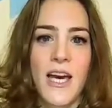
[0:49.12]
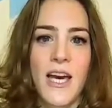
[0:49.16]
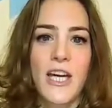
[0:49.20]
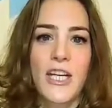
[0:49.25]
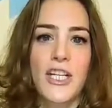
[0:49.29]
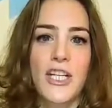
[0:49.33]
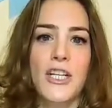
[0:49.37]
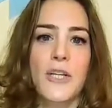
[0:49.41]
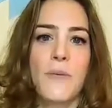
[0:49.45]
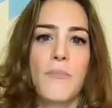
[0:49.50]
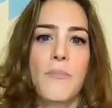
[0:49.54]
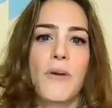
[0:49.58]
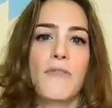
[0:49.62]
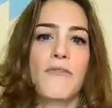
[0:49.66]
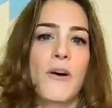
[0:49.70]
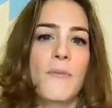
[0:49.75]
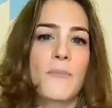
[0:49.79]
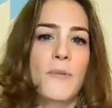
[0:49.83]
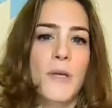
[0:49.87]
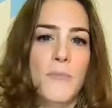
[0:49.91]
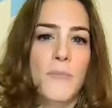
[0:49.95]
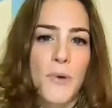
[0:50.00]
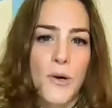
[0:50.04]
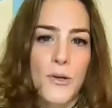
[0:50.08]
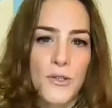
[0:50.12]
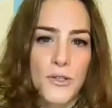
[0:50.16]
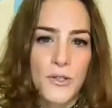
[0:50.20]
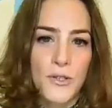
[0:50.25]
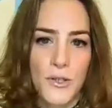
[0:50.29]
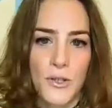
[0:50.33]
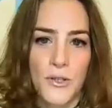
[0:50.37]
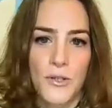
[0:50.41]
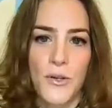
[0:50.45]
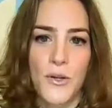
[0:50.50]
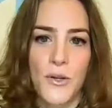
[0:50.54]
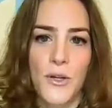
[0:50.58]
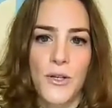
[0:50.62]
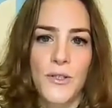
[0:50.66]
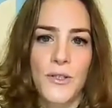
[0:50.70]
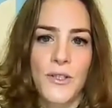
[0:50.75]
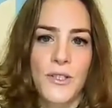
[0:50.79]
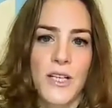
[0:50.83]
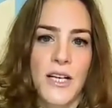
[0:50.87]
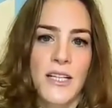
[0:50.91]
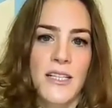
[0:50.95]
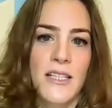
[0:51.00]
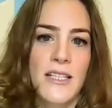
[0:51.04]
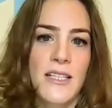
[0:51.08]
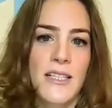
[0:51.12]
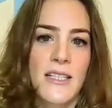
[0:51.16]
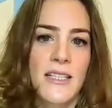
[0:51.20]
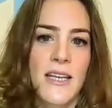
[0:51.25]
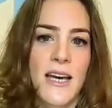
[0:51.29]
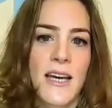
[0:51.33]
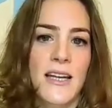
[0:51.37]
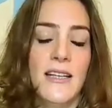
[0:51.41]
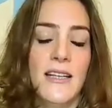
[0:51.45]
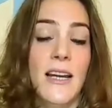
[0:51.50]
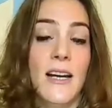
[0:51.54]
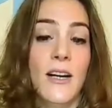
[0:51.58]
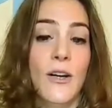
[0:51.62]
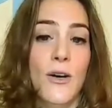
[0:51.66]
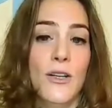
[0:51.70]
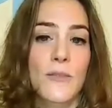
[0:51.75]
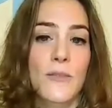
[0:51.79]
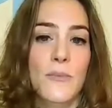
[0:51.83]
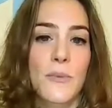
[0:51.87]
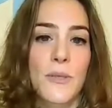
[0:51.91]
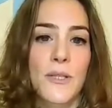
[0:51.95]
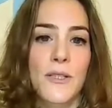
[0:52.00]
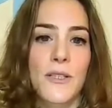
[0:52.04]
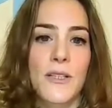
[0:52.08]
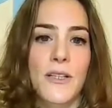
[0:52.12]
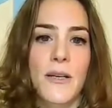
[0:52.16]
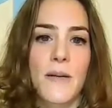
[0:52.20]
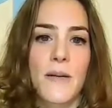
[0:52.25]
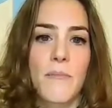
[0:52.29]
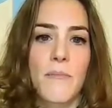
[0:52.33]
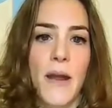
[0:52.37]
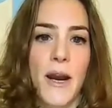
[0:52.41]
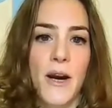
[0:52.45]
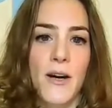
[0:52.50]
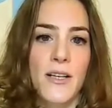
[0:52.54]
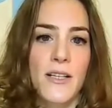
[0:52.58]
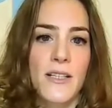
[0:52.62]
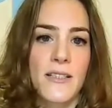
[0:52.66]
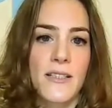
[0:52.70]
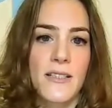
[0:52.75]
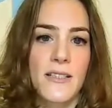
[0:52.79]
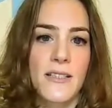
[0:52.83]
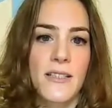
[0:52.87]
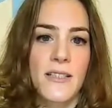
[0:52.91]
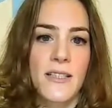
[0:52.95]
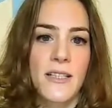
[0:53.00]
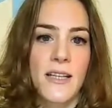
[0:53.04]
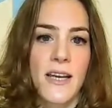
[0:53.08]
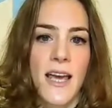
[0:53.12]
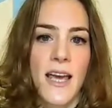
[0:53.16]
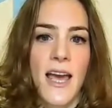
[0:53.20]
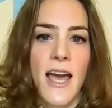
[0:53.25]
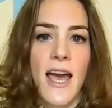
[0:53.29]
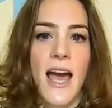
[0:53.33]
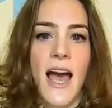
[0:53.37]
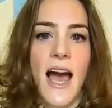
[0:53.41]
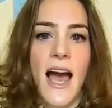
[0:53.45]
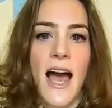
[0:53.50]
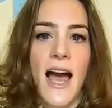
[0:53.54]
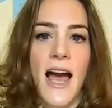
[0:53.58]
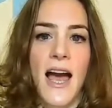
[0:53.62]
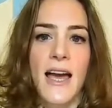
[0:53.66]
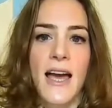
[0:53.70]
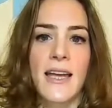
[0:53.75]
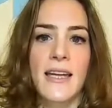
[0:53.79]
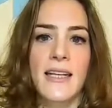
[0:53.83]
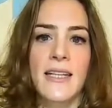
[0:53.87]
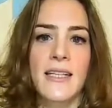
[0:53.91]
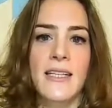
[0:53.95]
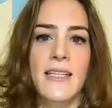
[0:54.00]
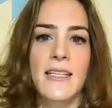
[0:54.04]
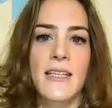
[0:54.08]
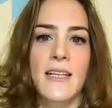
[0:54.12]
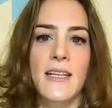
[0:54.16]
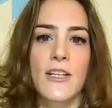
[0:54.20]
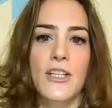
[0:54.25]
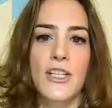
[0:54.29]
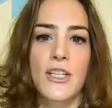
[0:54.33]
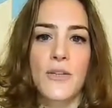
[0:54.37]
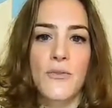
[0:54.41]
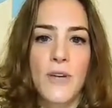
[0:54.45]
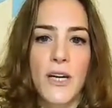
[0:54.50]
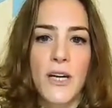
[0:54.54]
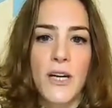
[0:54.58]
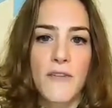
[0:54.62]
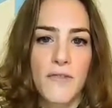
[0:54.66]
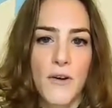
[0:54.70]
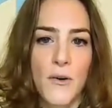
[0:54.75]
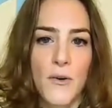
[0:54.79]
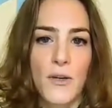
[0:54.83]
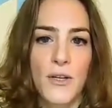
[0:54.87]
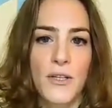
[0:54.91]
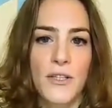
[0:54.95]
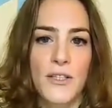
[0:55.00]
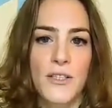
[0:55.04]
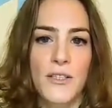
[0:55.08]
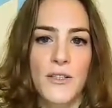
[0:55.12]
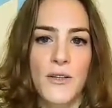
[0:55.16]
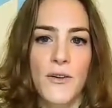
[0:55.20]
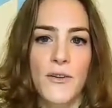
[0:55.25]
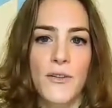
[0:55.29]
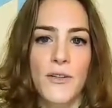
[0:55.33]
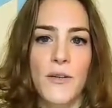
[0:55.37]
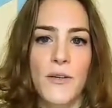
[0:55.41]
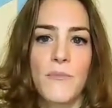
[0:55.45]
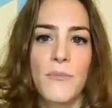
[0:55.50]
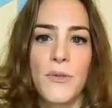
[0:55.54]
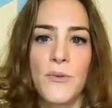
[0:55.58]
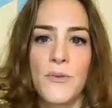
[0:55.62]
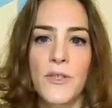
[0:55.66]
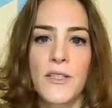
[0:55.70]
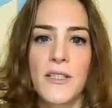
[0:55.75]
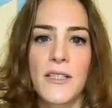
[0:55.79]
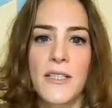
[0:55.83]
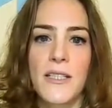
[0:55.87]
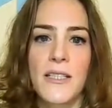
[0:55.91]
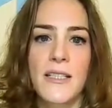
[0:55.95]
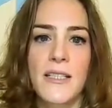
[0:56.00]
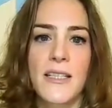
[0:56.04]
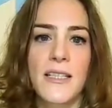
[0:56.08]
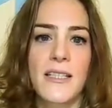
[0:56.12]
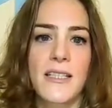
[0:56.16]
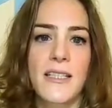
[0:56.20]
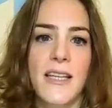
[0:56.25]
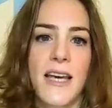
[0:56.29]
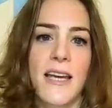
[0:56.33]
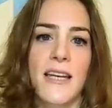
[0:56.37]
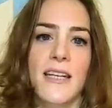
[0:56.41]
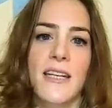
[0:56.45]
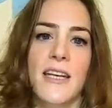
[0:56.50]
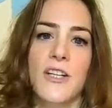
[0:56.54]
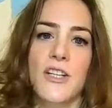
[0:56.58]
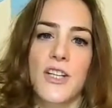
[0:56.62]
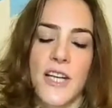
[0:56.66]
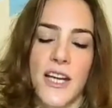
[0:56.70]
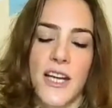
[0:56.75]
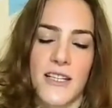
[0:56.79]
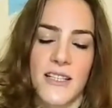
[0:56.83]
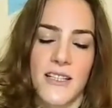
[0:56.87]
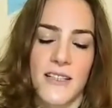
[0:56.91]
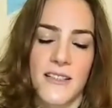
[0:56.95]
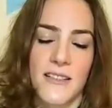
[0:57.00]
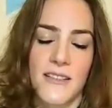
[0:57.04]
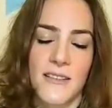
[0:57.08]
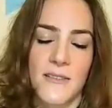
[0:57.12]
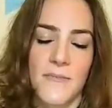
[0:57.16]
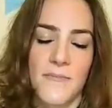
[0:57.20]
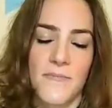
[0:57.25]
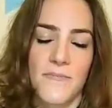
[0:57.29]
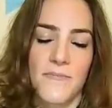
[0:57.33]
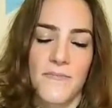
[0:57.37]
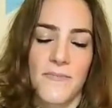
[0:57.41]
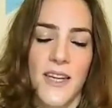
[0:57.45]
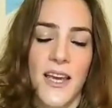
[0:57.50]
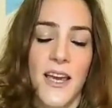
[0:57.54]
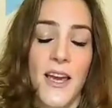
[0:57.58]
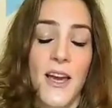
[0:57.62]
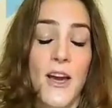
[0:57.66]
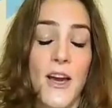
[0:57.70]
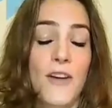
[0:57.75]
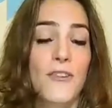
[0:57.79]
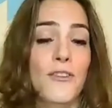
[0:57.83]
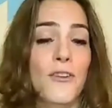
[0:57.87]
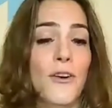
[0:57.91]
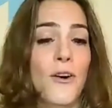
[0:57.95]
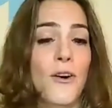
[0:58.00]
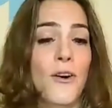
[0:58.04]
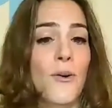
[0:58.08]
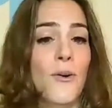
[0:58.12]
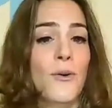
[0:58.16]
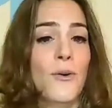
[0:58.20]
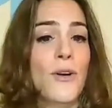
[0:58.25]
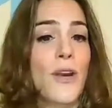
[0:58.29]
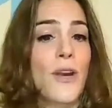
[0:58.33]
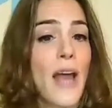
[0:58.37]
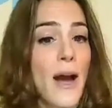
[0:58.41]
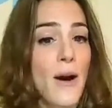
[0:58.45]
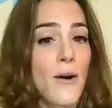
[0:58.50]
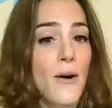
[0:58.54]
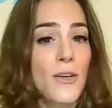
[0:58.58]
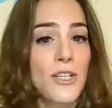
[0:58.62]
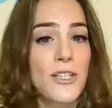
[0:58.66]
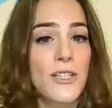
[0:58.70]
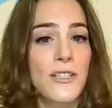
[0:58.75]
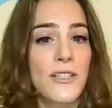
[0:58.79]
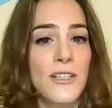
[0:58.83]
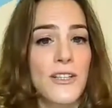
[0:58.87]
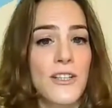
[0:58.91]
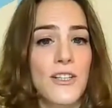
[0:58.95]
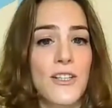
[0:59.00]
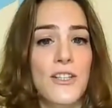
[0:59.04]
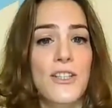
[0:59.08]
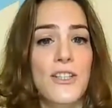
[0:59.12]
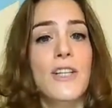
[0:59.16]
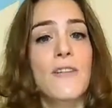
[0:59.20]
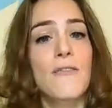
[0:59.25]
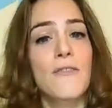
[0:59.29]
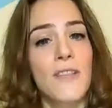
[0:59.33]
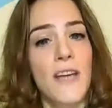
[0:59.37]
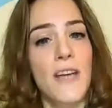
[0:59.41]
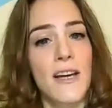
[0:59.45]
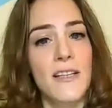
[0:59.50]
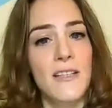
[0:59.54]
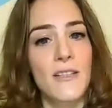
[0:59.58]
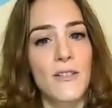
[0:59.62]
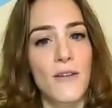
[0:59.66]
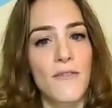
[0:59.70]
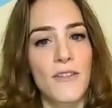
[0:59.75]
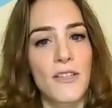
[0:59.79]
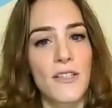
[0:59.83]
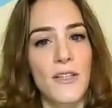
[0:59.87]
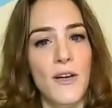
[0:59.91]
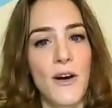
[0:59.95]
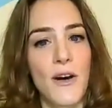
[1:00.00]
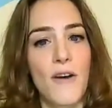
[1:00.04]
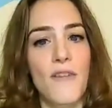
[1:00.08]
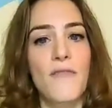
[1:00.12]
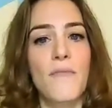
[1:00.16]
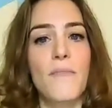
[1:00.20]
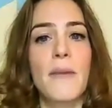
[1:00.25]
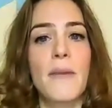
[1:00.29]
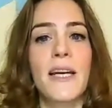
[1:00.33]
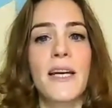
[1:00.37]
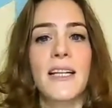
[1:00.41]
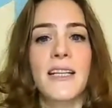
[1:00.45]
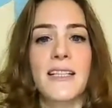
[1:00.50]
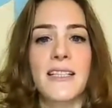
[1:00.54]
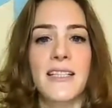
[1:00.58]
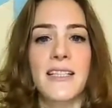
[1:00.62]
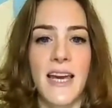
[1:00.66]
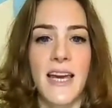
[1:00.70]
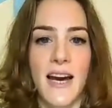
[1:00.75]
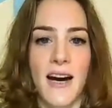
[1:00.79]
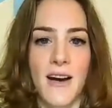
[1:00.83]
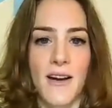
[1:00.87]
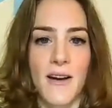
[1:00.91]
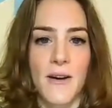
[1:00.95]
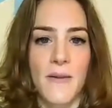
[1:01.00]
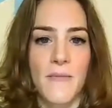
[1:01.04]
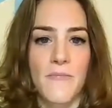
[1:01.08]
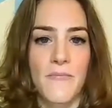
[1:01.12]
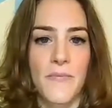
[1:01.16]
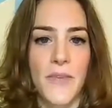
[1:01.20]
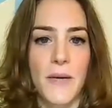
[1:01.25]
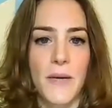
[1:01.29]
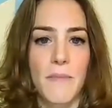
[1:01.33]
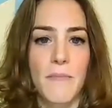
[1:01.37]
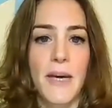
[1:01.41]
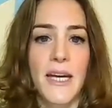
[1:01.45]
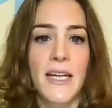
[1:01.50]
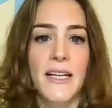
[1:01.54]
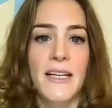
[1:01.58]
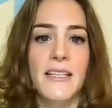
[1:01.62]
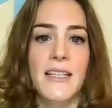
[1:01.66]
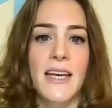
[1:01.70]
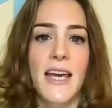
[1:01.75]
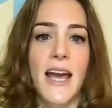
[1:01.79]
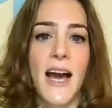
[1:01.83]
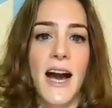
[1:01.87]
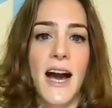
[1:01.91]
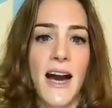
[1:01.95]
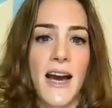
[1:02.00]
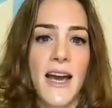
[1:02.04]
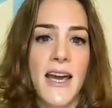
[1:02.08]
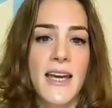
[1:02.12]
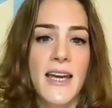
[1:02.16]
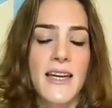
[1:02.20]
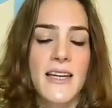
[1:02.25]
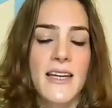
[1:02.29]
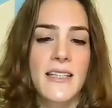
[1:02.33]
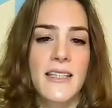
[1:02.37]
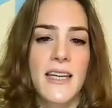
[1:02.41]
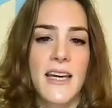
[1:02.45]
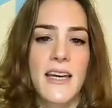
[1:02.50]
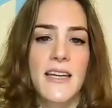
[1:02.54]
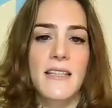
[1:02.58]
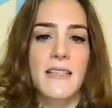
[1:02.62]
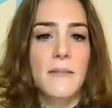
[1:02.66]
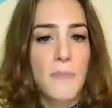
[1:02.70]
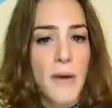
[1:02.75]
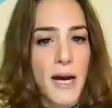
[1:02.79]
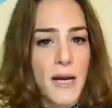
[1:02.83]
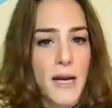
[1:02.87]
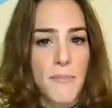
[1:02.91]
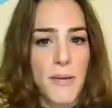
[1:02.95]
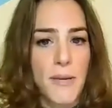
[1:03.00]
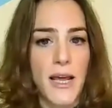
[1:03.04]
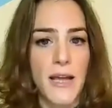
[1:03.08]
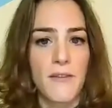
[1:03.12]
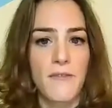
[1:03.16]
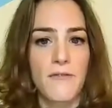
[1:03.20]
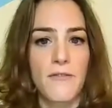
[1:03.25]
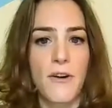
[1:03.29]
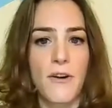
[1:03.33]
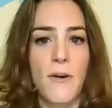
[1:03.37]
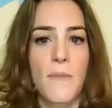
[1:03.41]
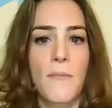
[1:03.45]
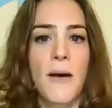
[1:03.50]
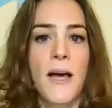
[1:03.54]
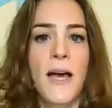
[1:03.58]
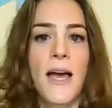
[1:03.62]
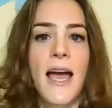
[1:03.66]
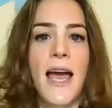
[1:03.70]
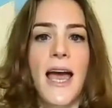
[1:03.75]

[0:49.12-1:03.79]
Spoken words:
She performed her postdoctoral studies at Necker Hospital in Paris, and she really focused on immune diseases and their genetics. So now she's the Chief Science Officer of Medicus AI. Medicus AI is a smart platform